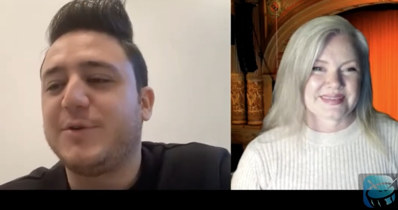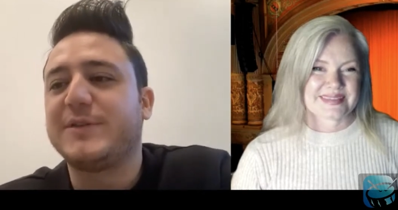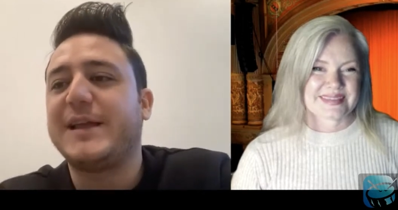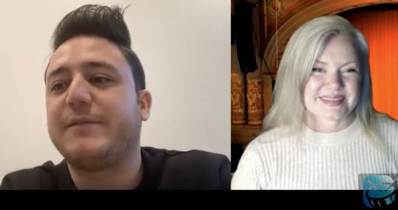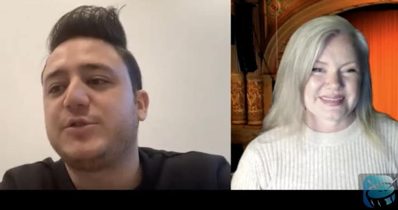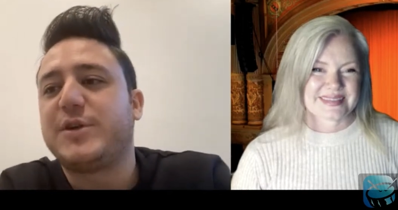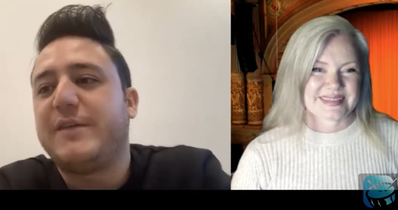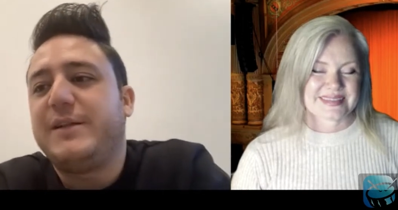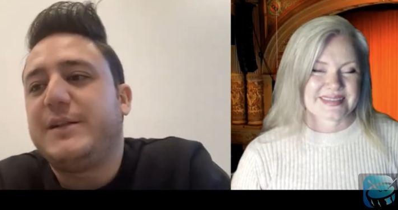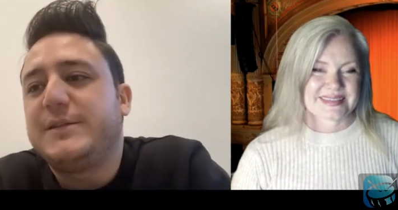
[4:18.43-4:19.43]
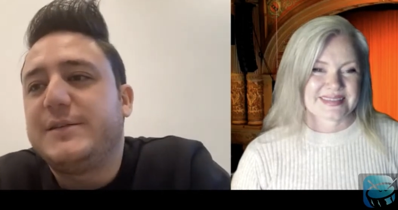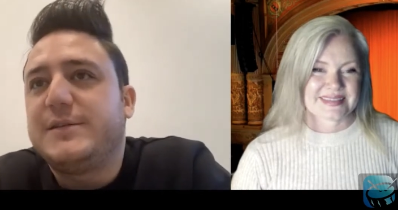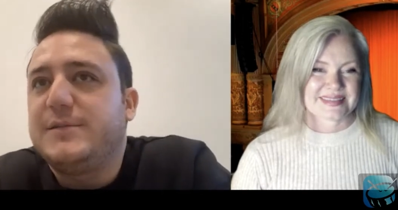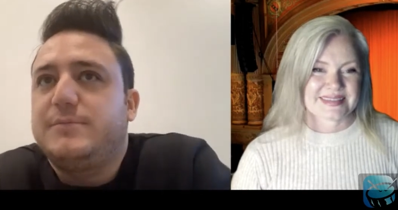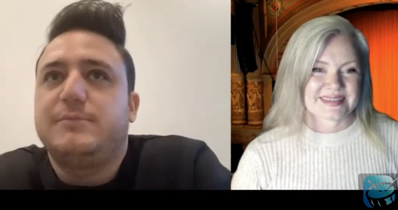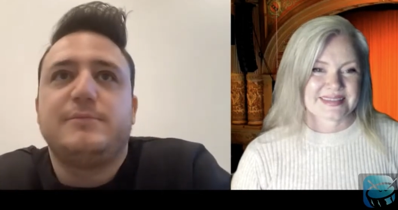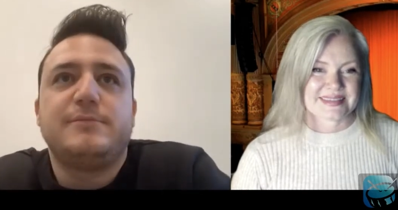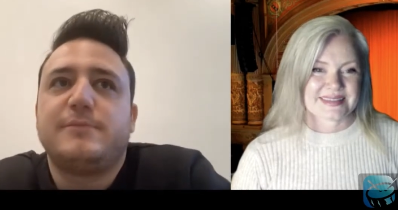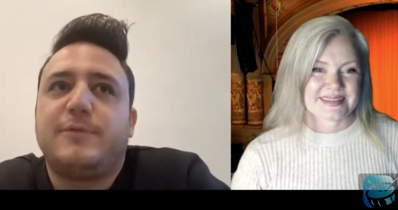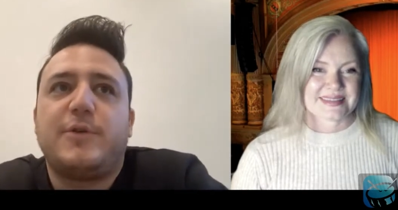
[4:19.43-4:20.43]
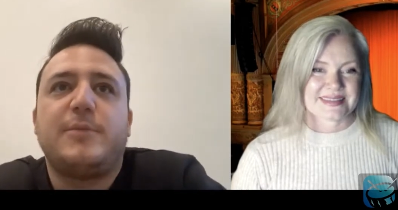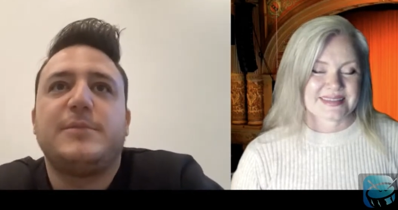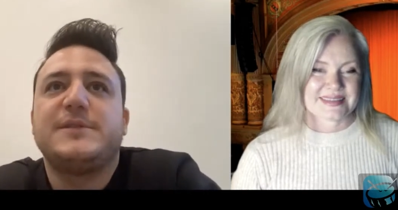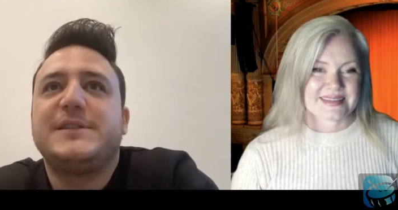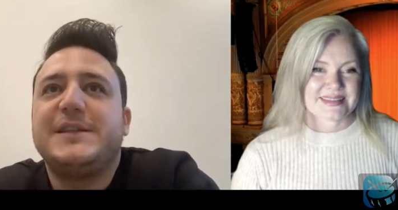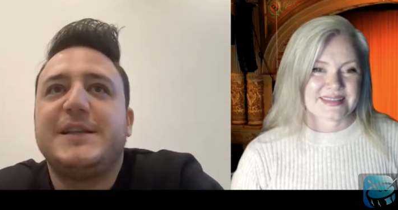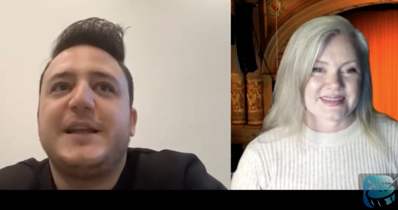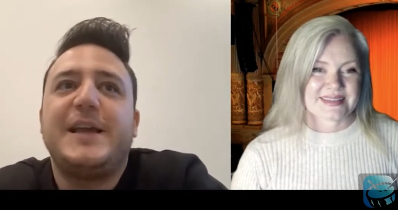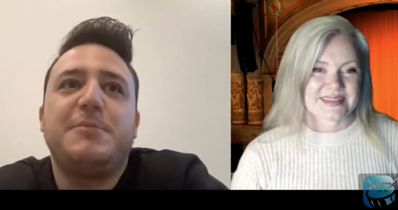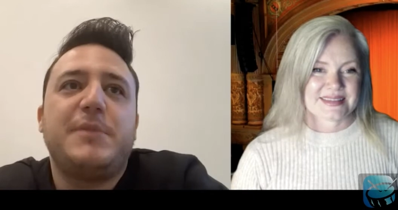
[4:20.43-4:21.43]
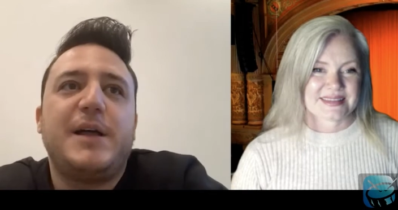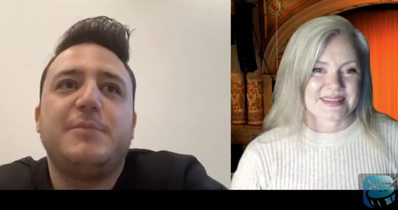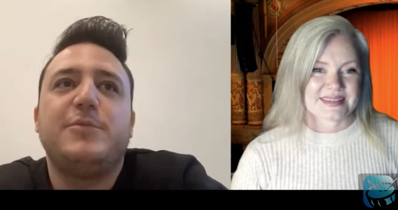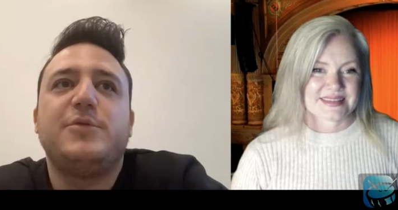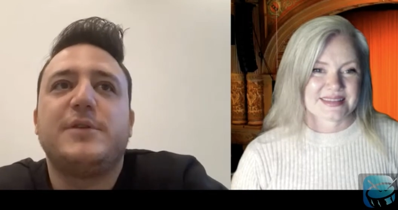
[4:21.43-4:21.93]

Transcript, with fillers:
Speaker 1: I have traveled uh, from uh, Sydney, Melbourne,